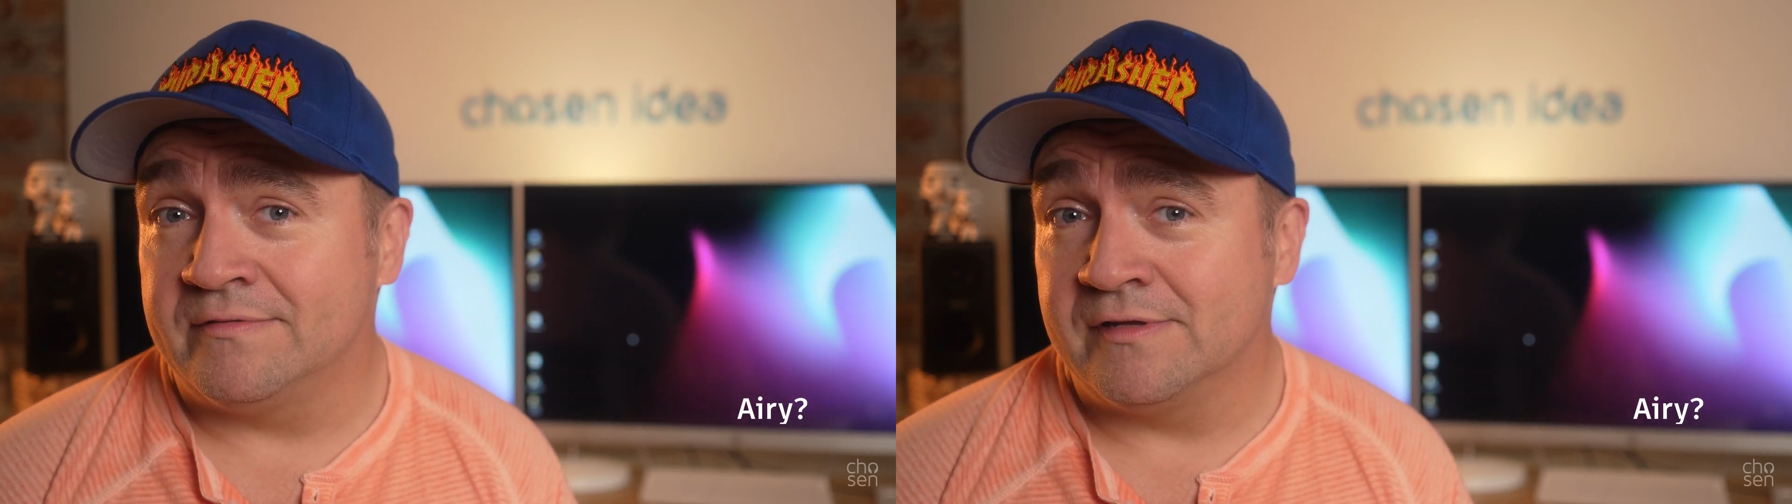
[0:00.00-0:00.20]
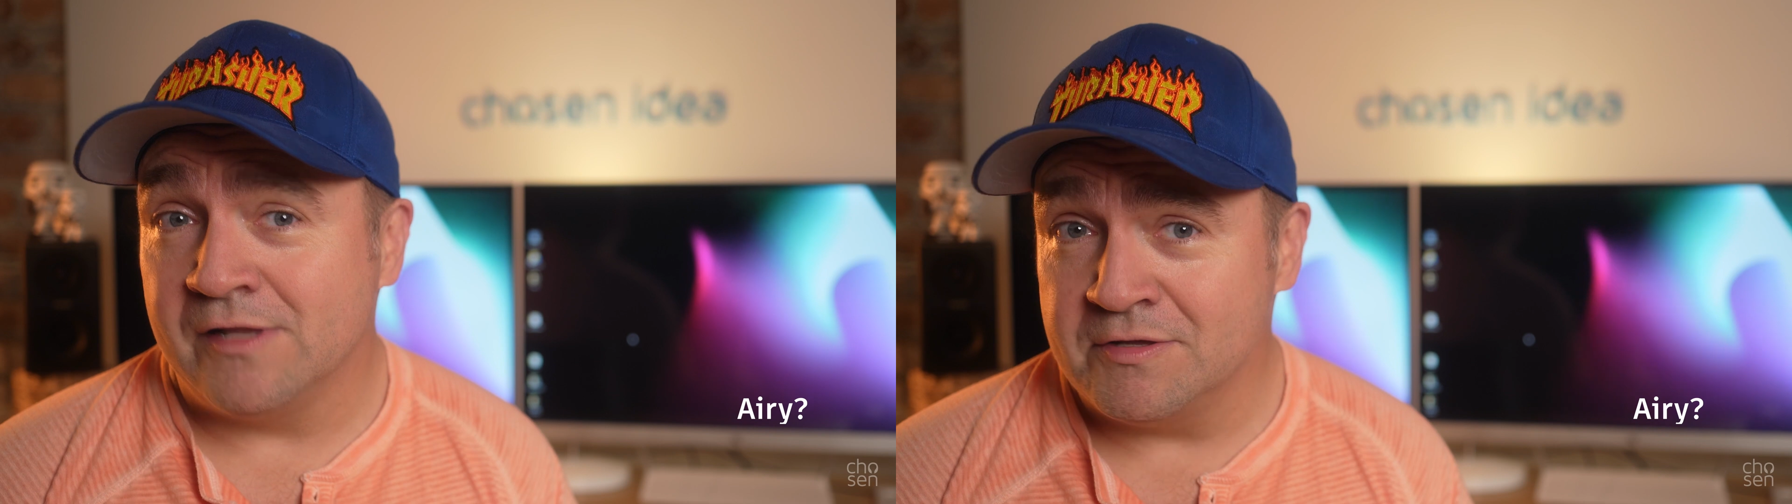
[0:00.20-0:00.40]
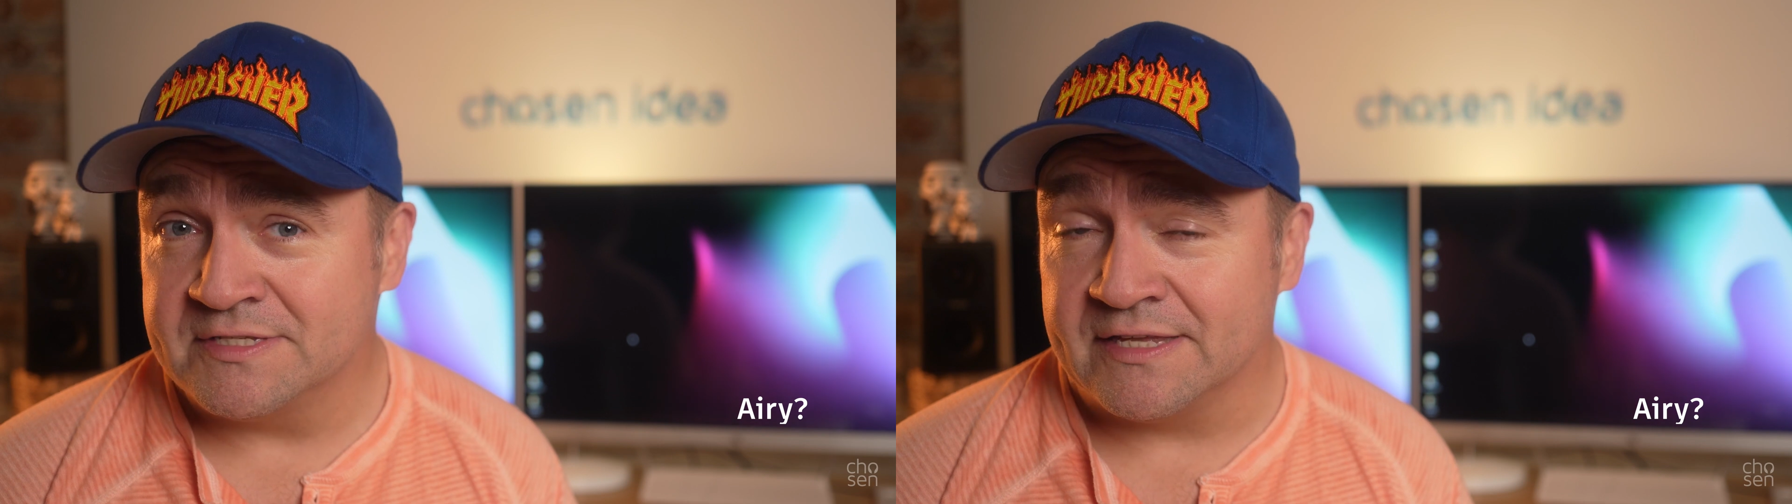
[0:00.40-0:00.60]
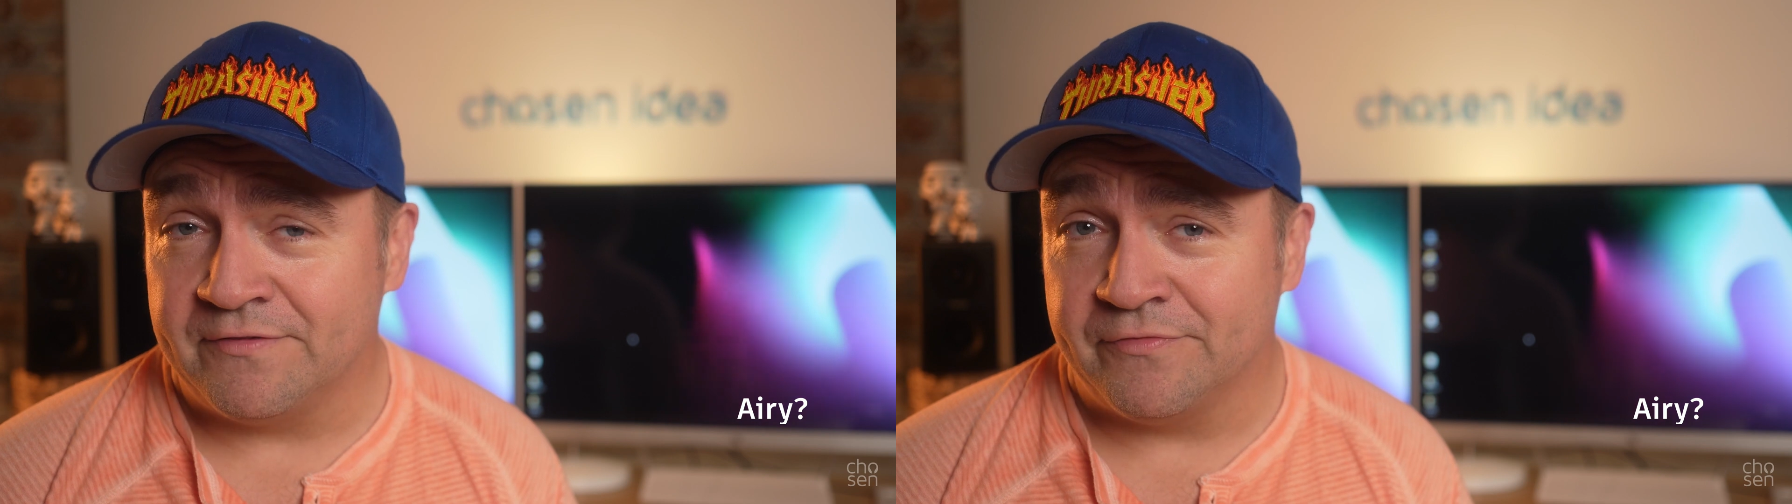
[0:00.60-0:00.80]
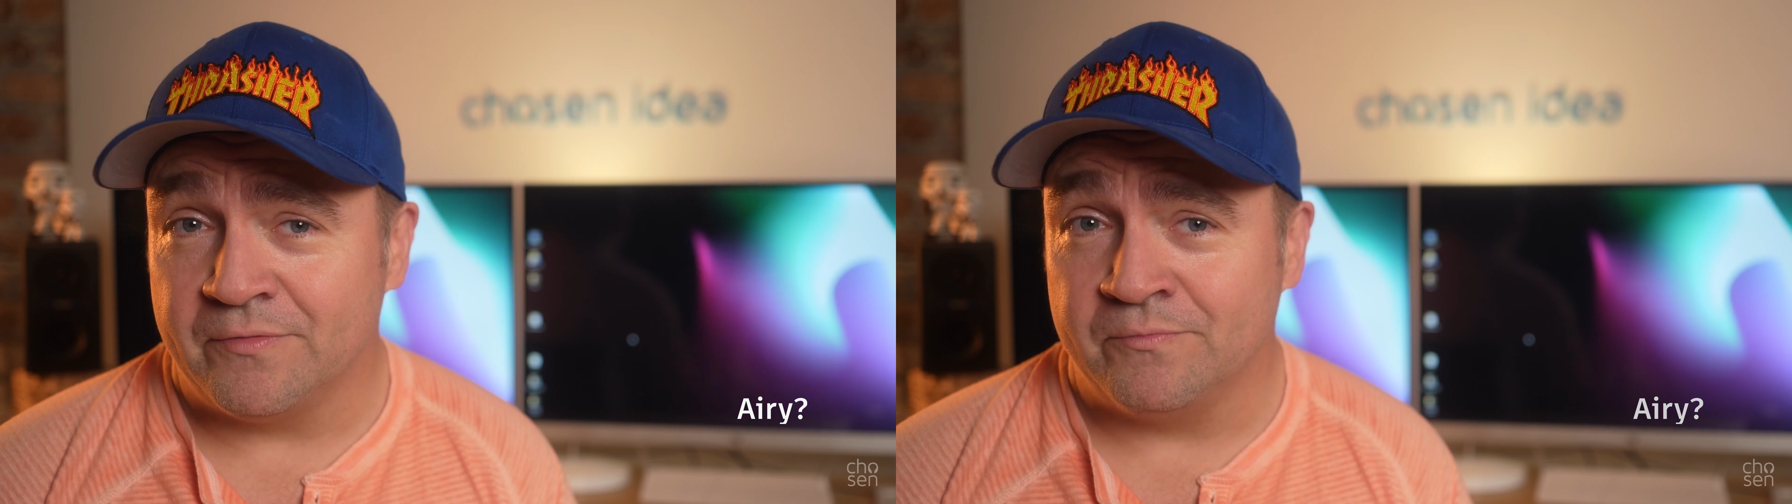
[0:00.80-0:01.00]
closely
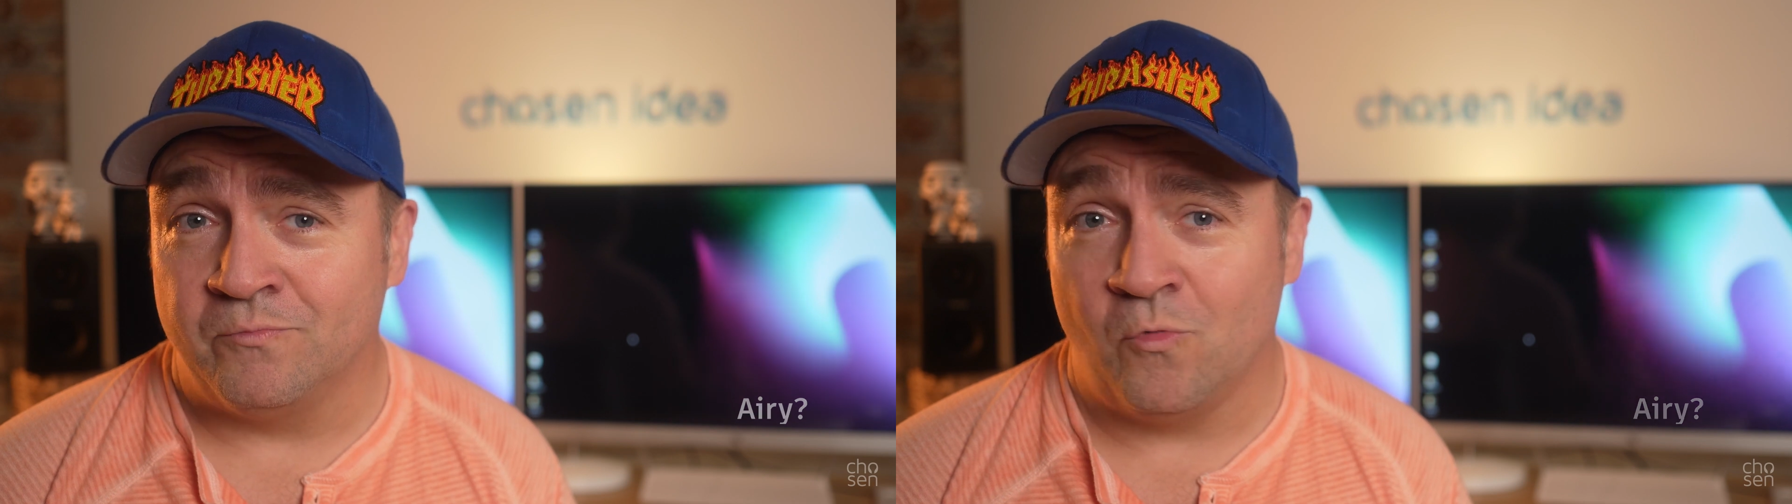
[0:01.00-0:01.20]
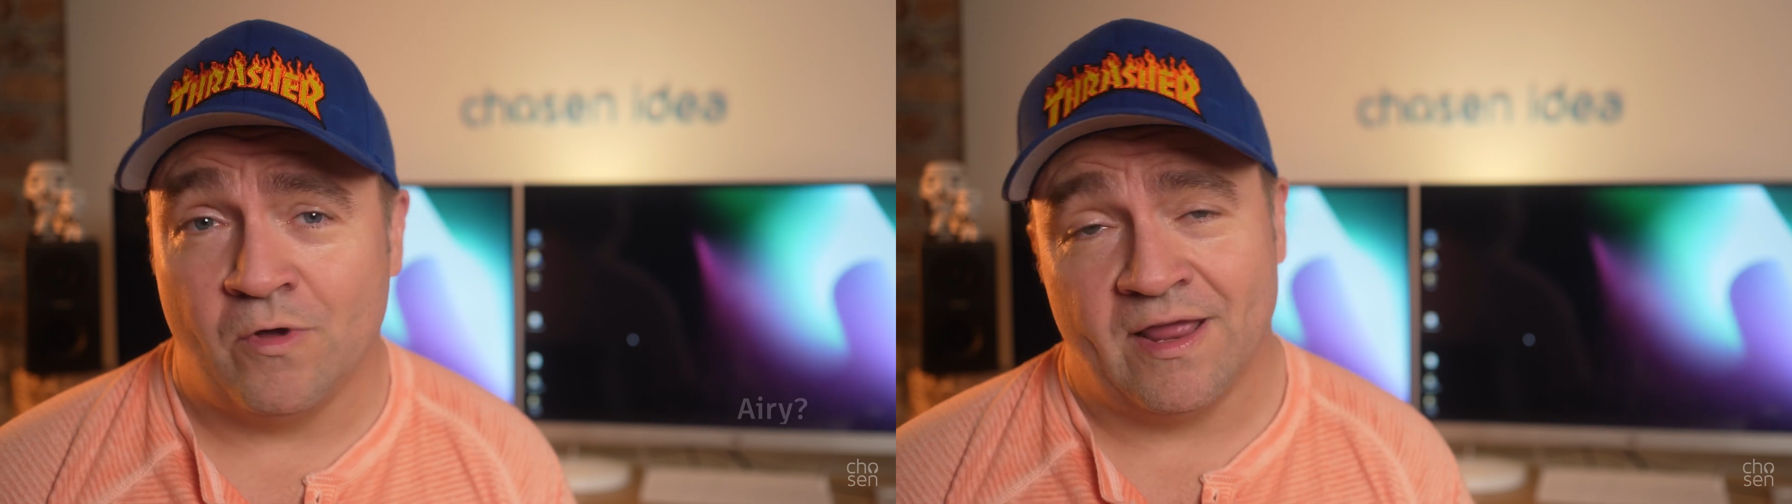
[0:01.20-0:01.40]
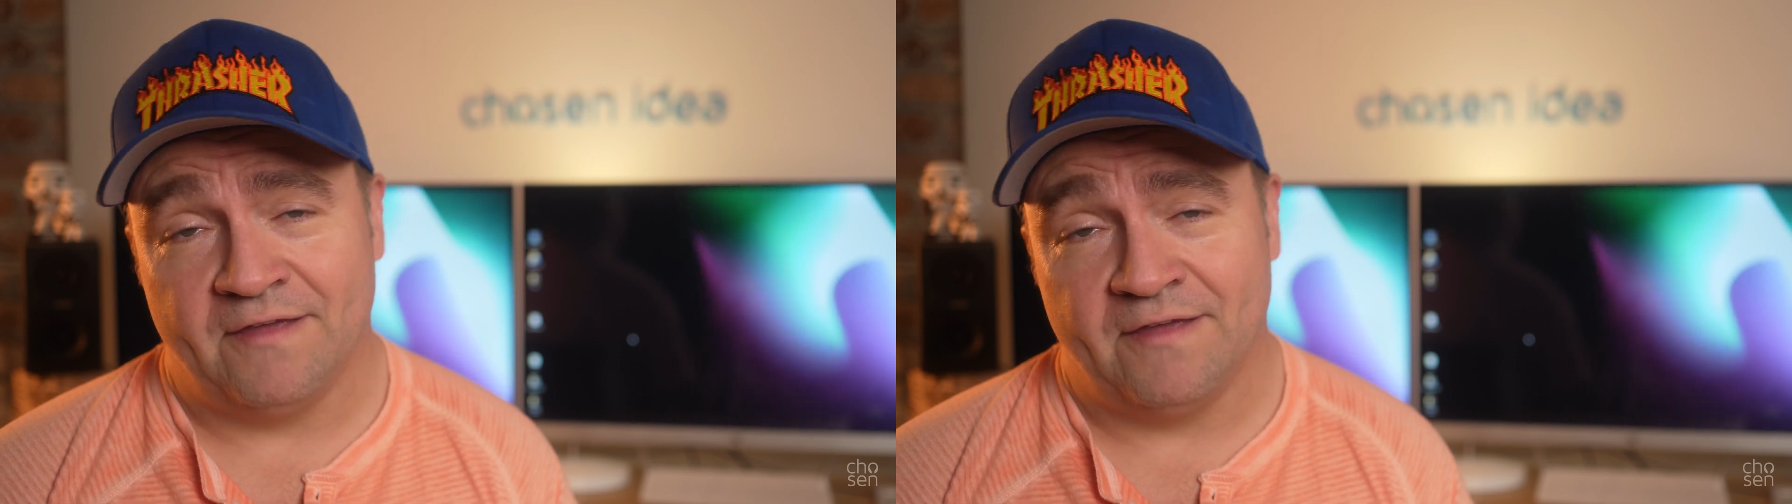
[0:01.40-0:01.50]
from what